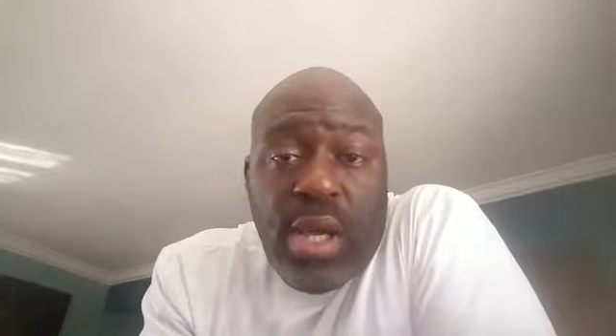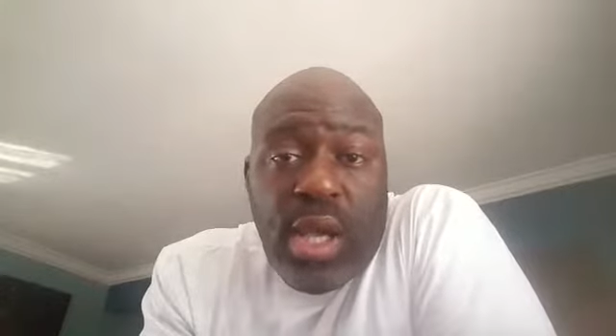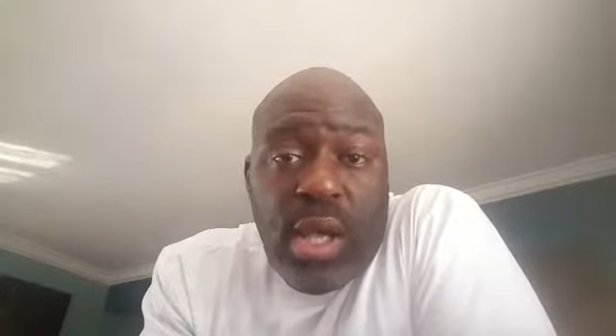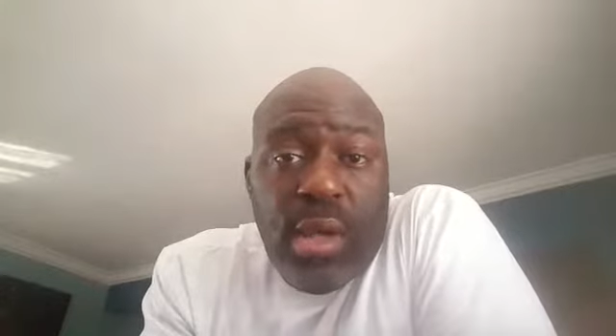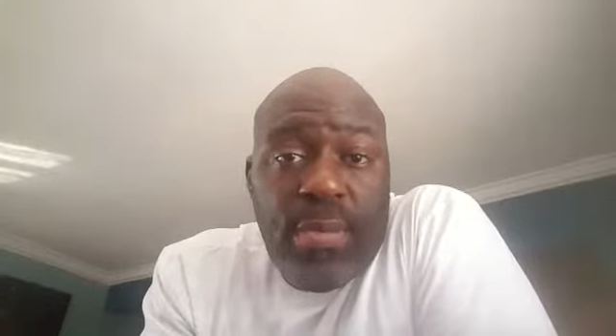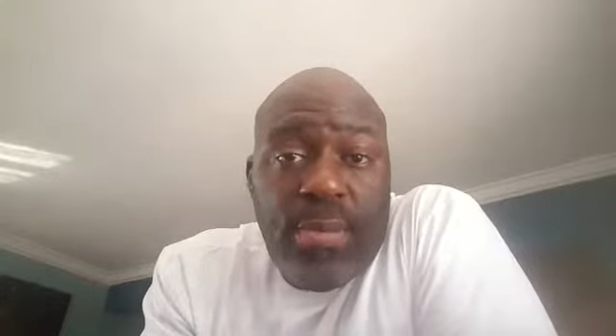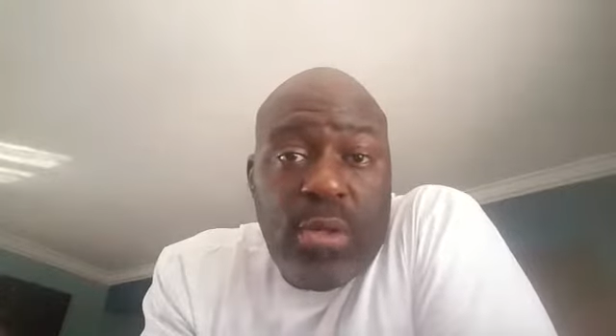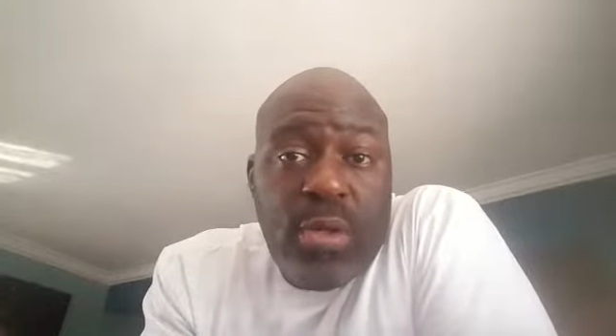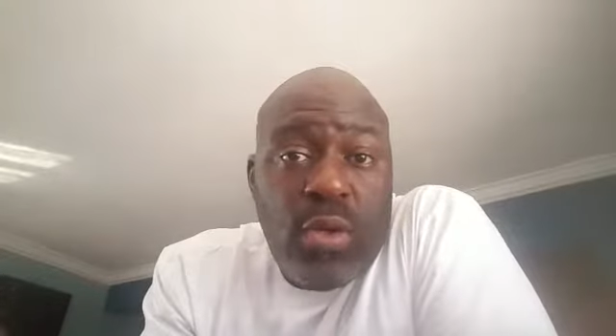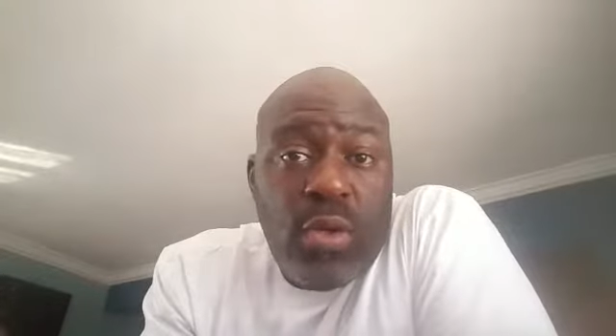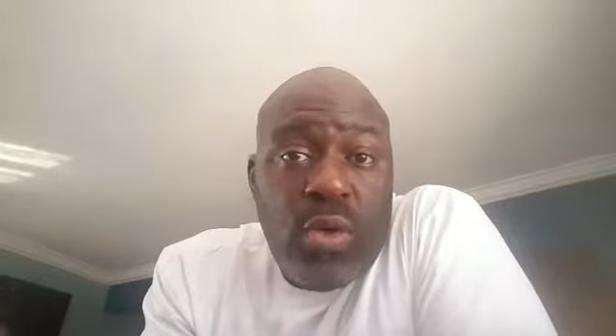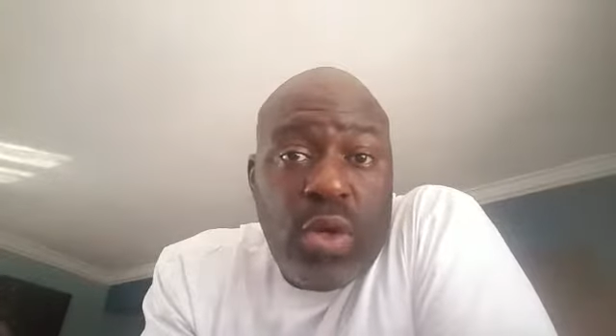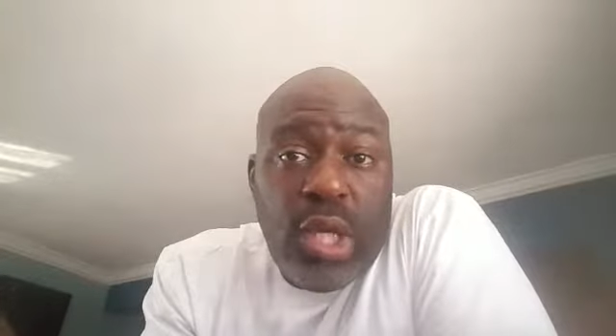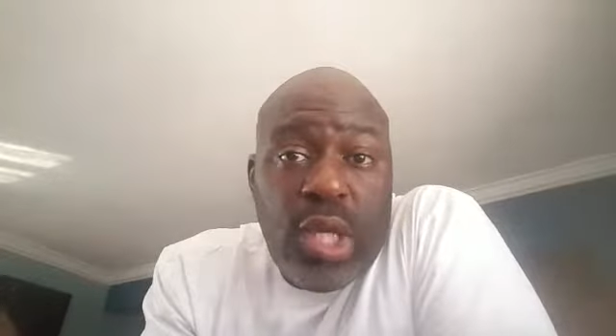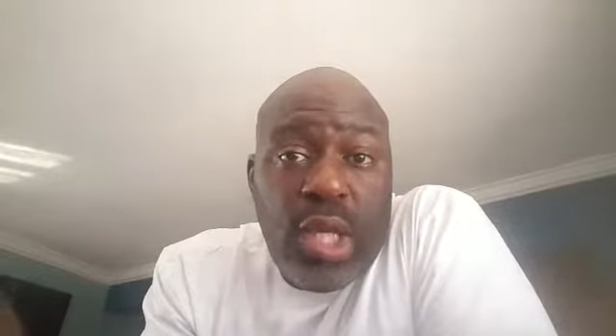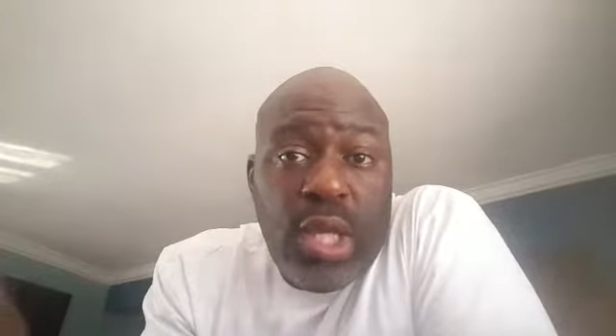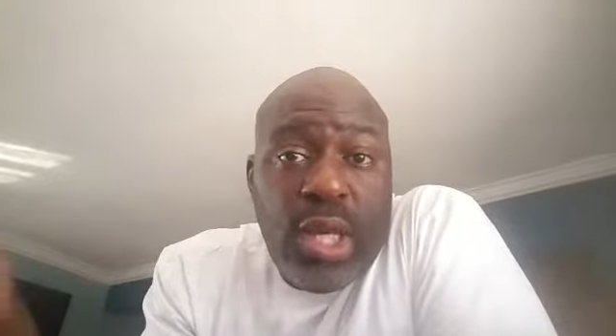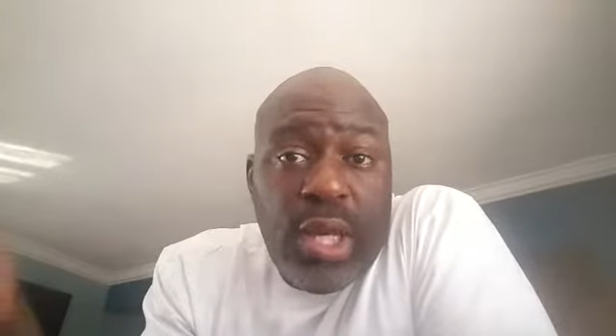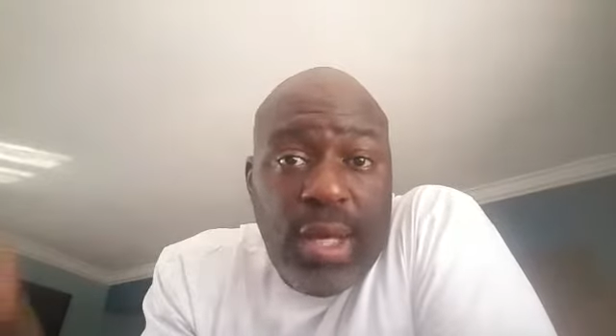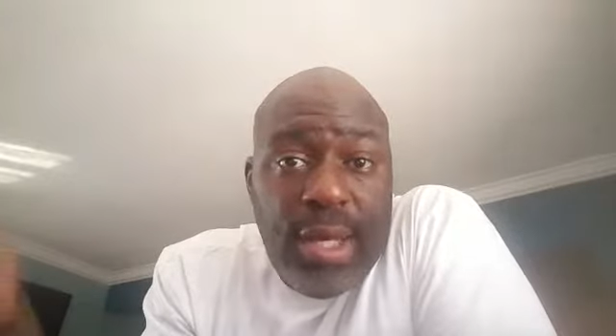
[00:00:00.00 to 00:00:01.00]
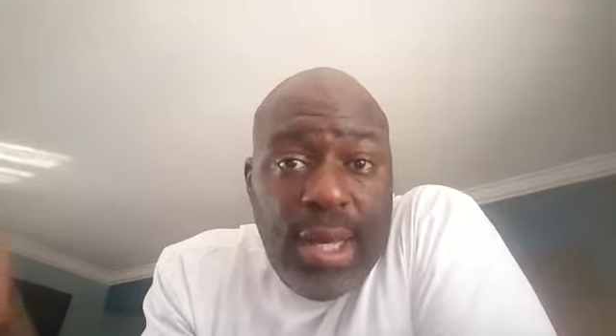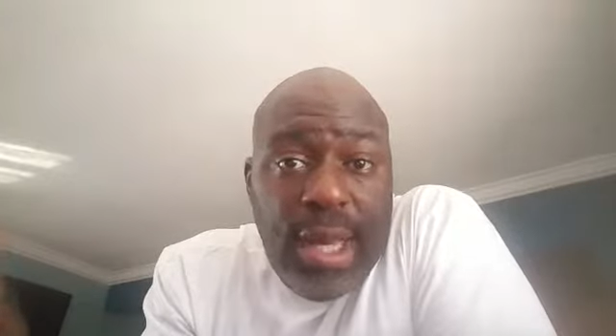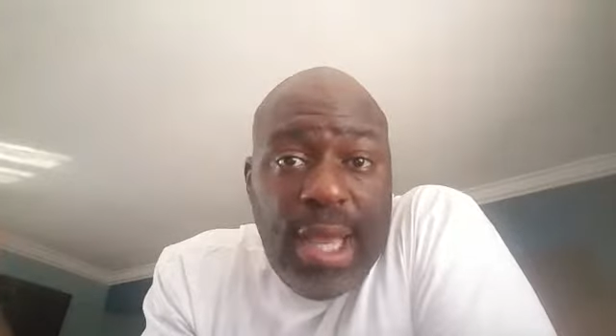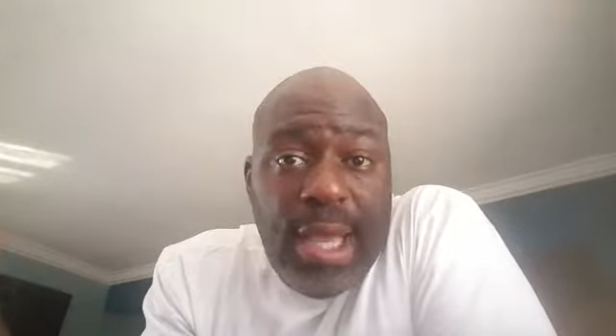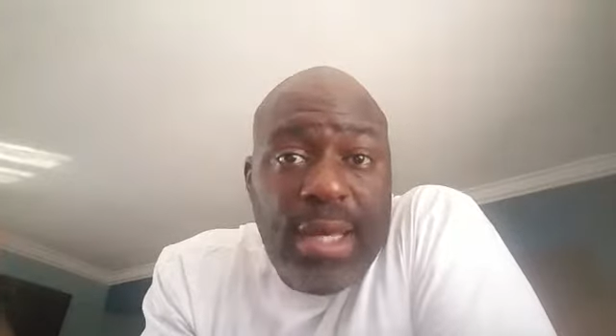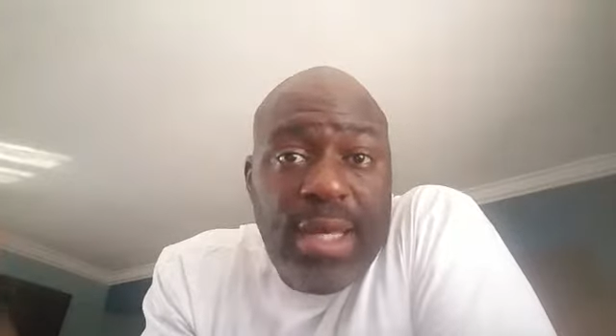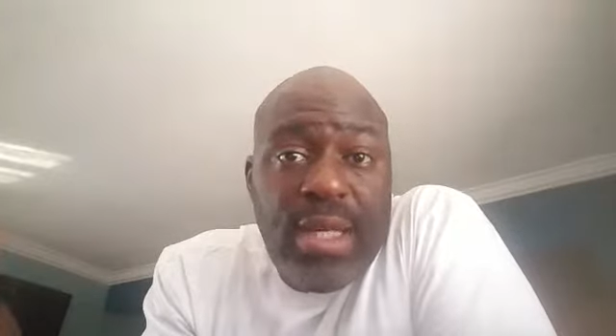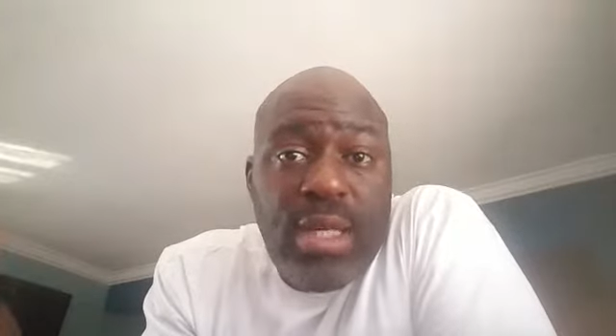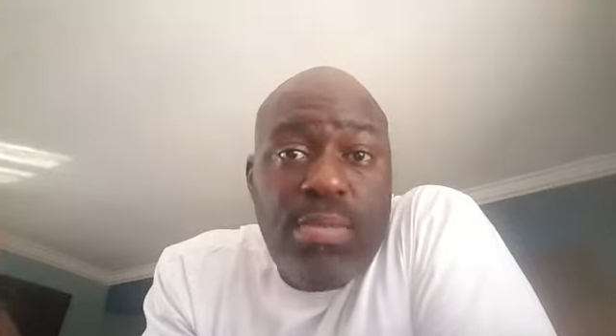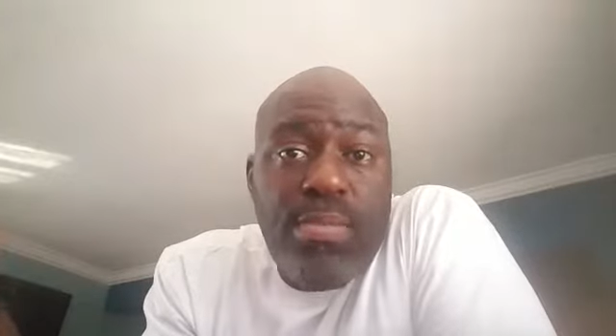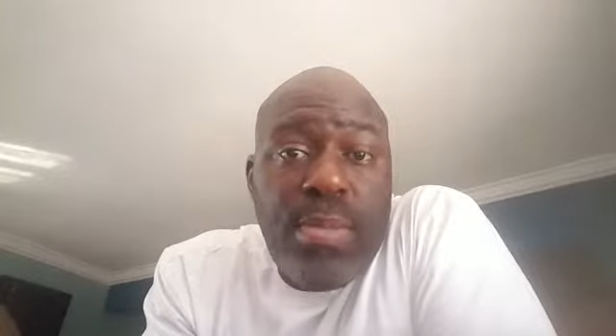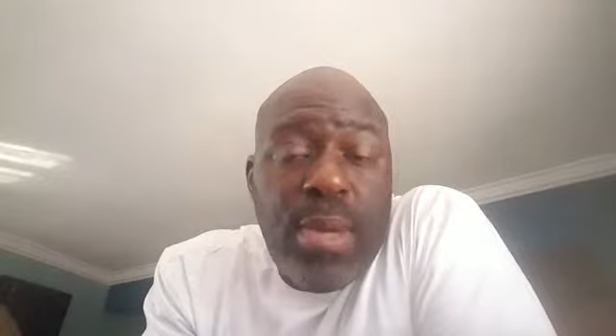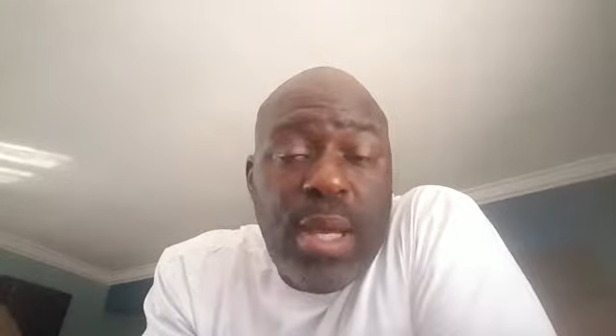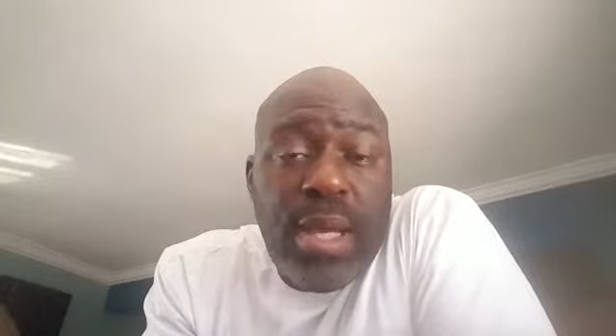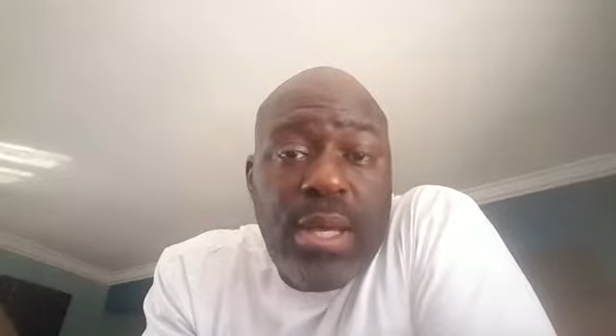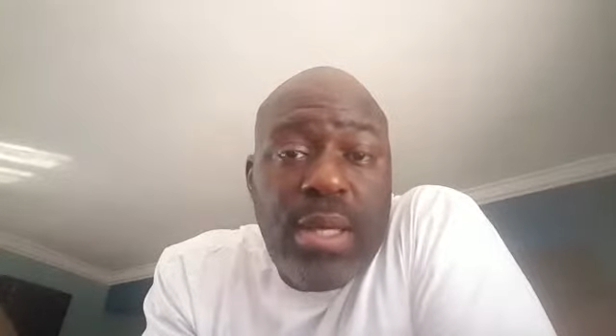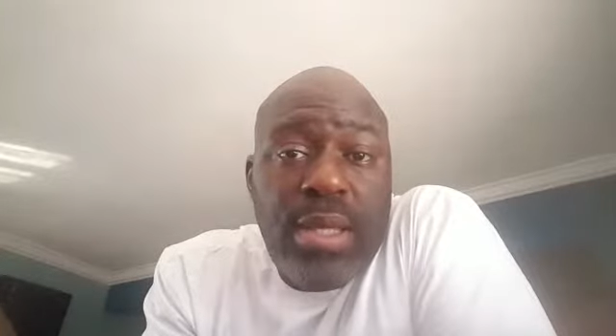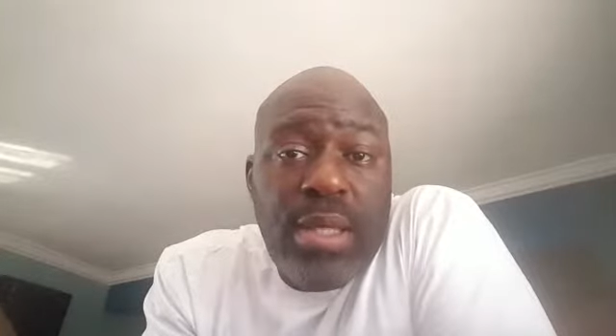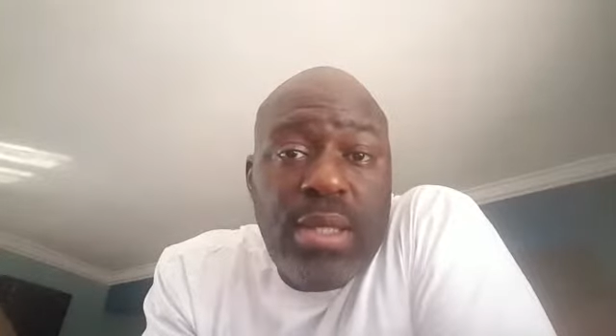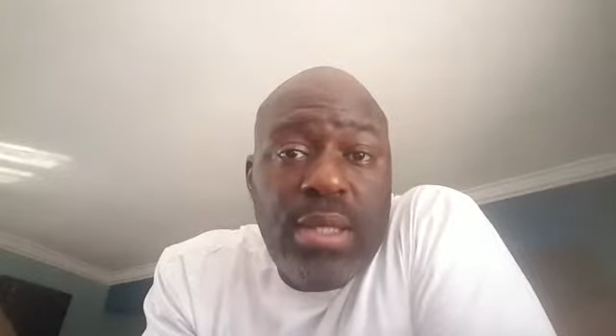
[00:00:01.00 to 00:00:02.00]
I'm talking land
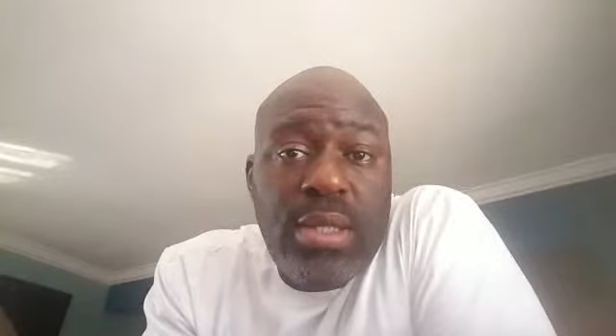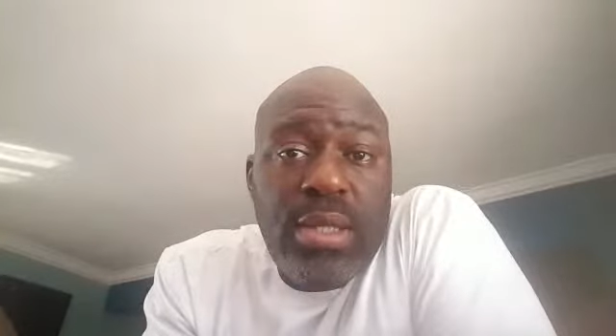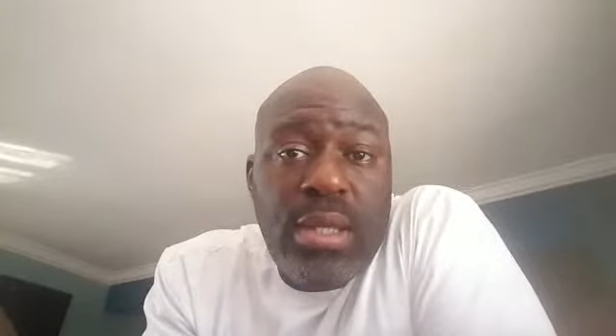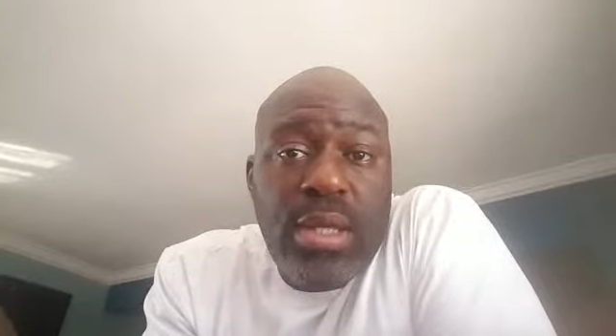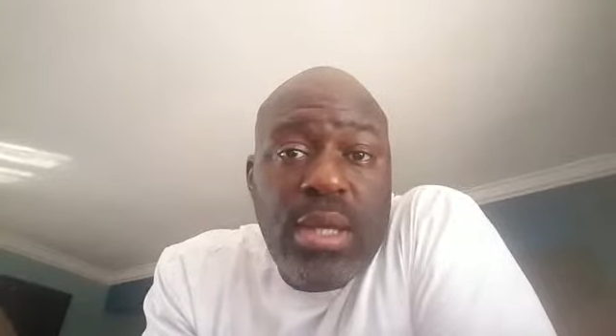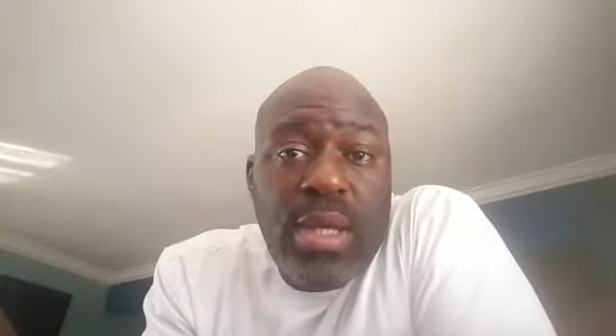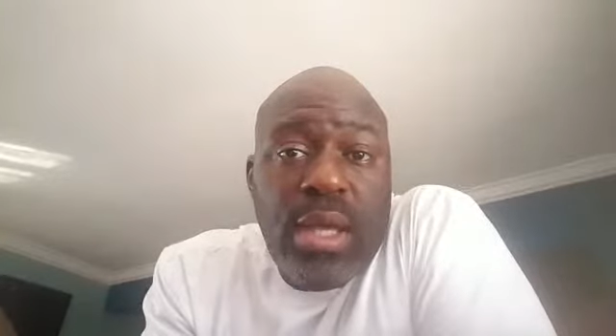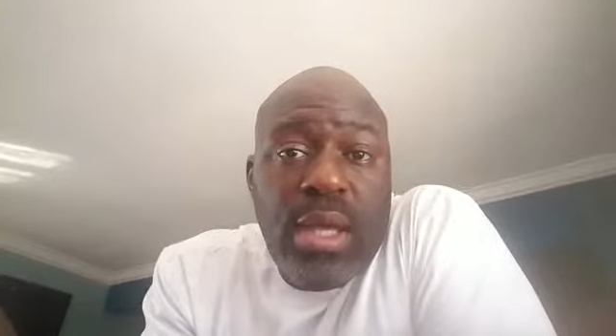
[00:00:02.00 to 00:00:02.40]
mass,